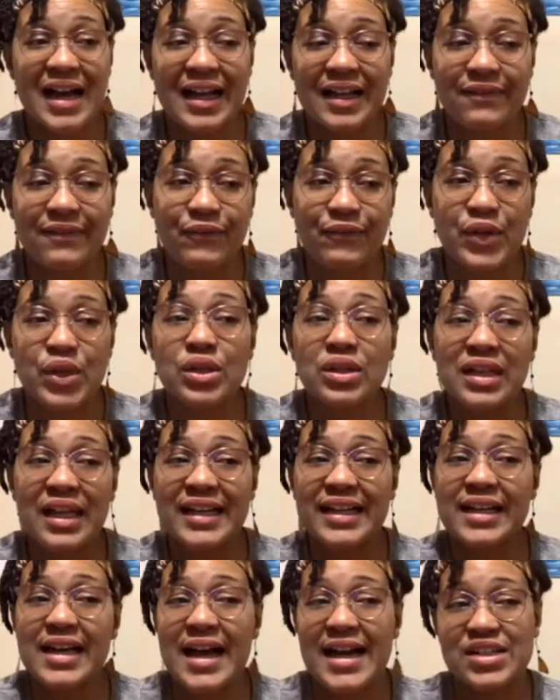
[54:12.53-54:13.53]
I feel
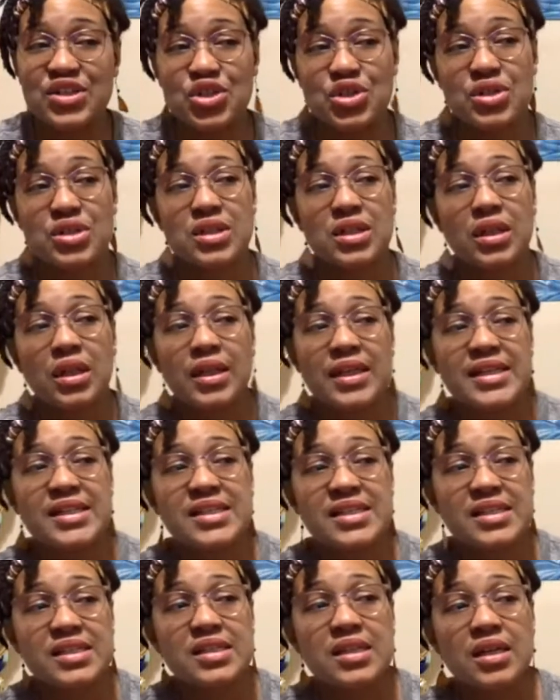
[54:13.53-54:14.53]
like I should at
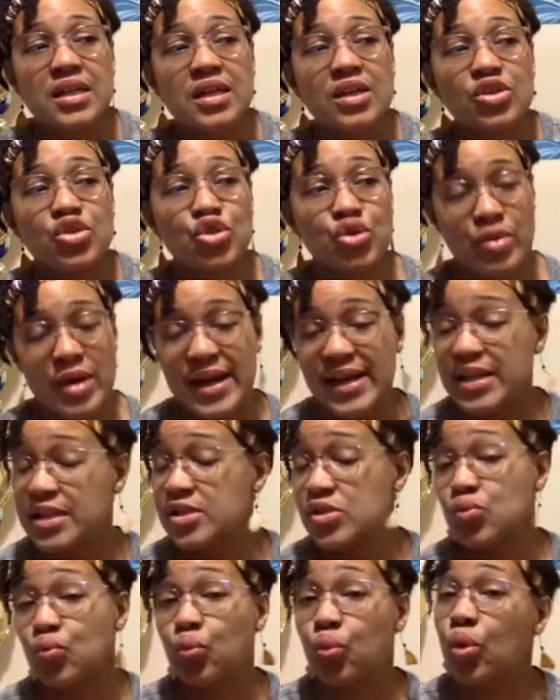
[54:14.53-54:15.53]
least try,
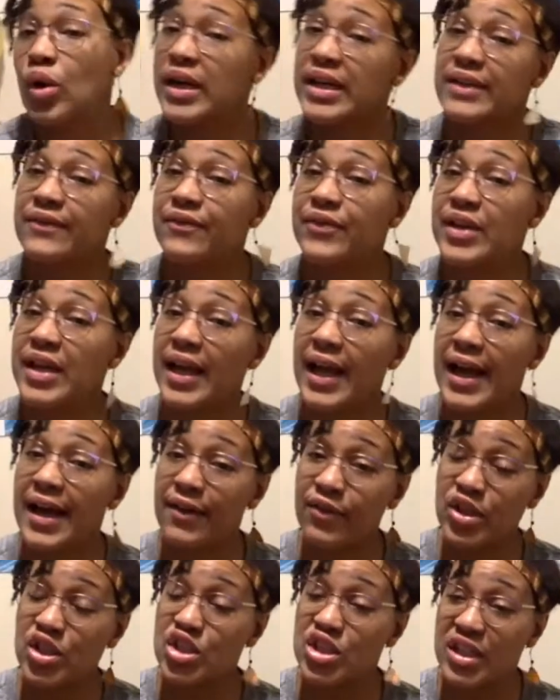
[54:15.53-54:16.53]
because what if they
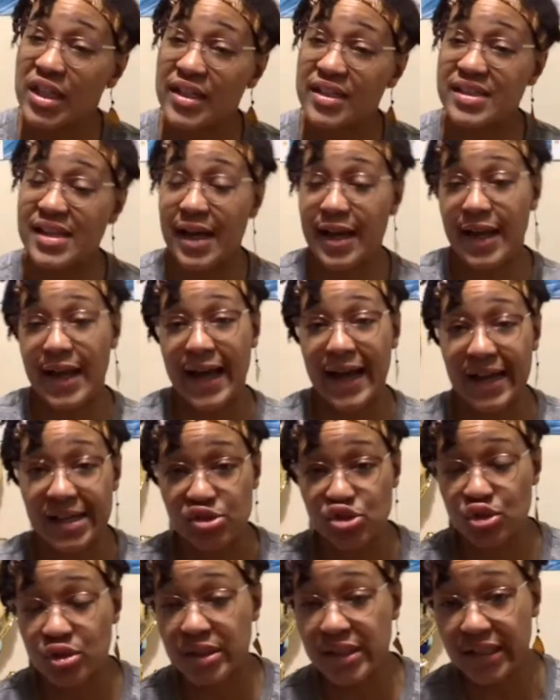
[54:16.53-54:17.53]
have a cheese I
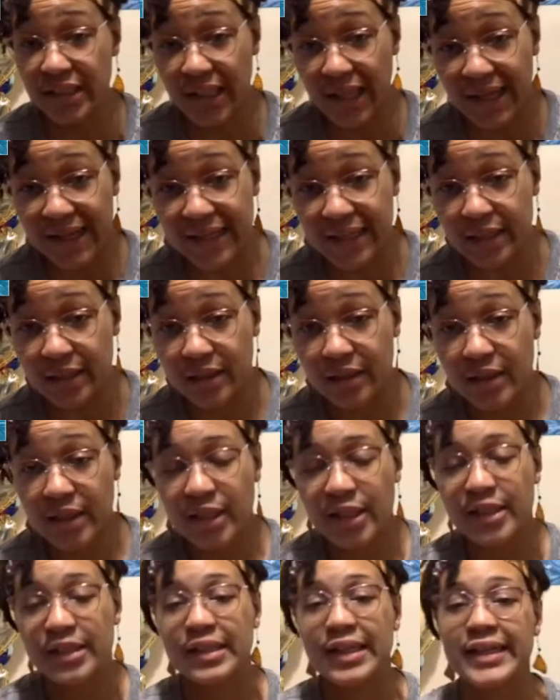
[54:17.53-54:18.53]
actually like?
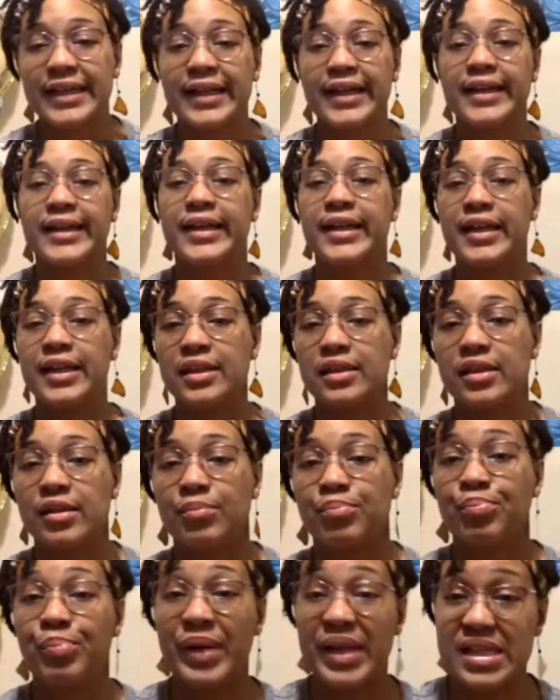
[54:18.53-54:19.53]
Like, I eat
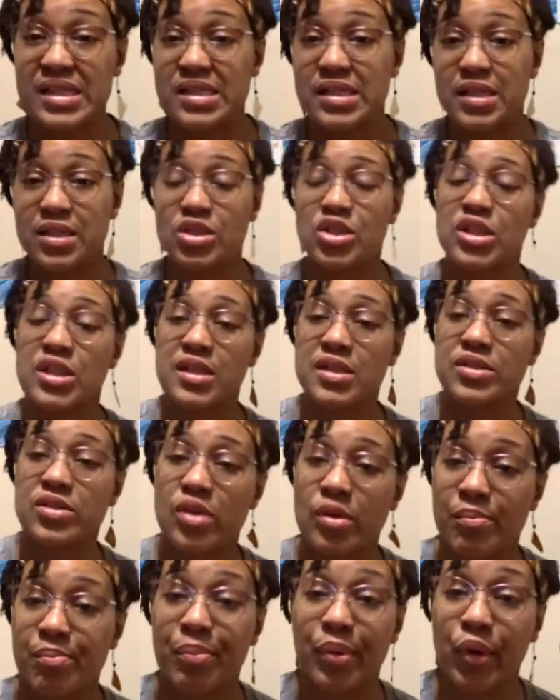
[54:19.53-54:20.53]
the basic cheese
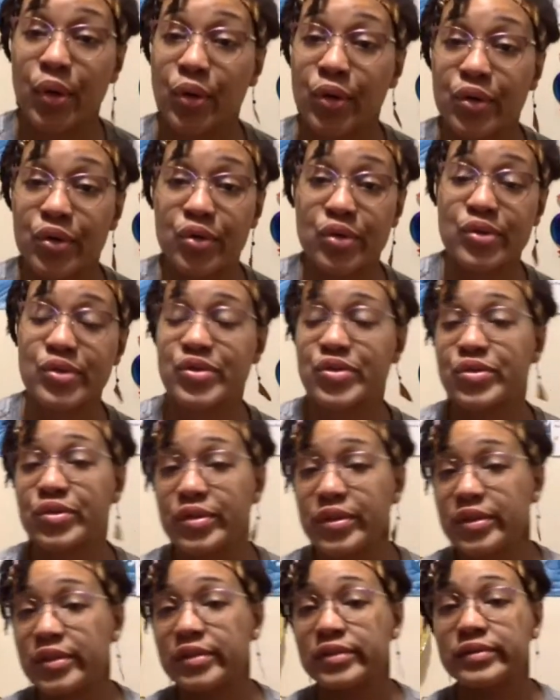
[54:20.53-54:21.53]
on burgers
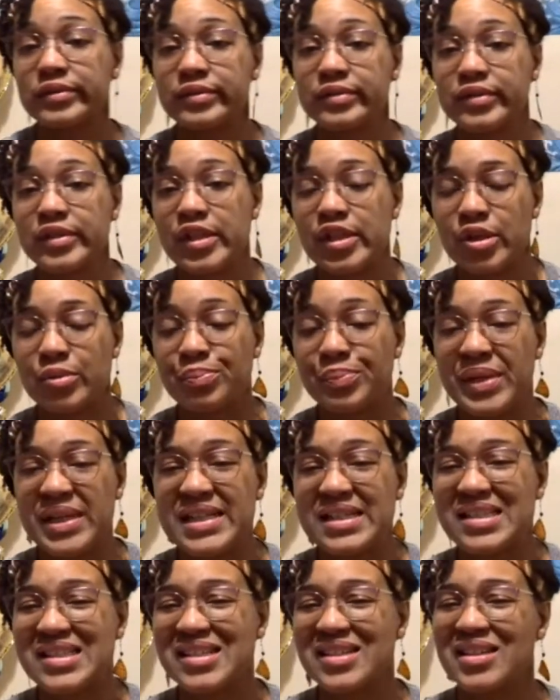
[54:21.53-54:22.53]
or,
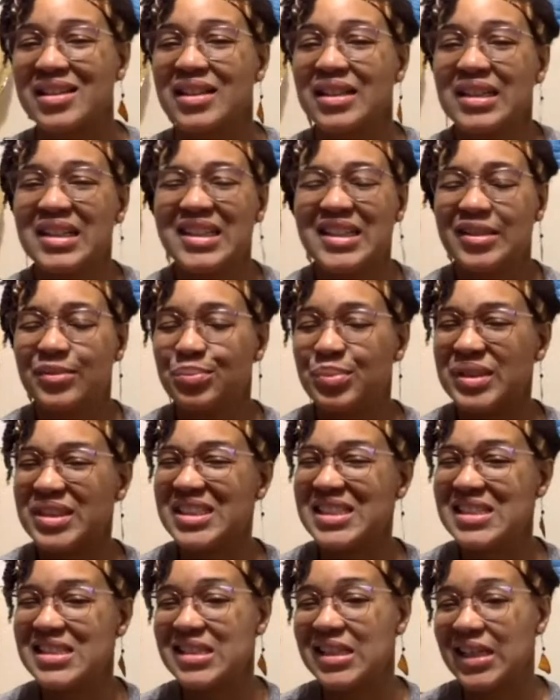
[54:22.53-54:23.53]
pizza. But
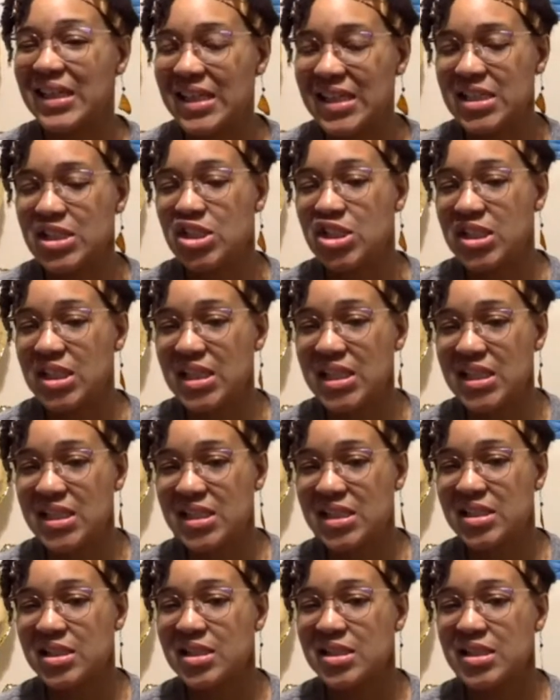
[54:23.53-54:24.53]
just to eat
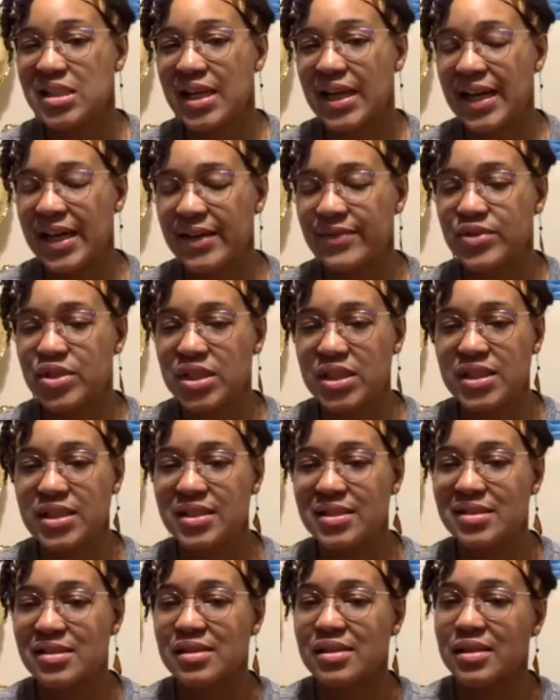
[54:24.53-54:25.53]
cheese, just to have
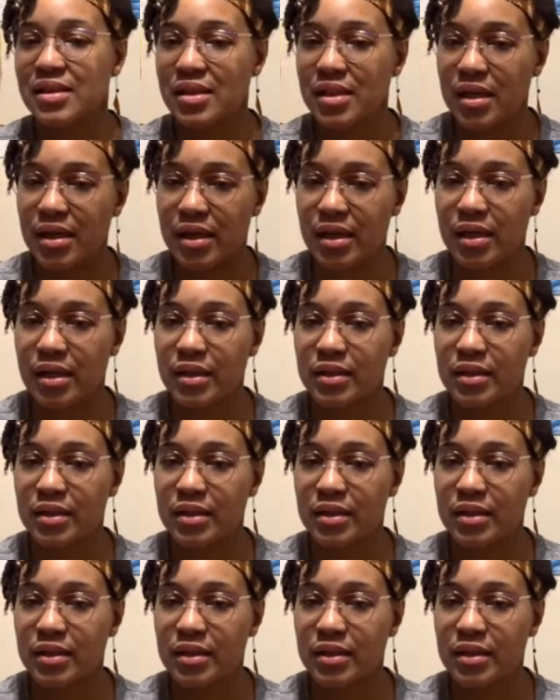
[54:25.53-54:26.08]
cheese, no.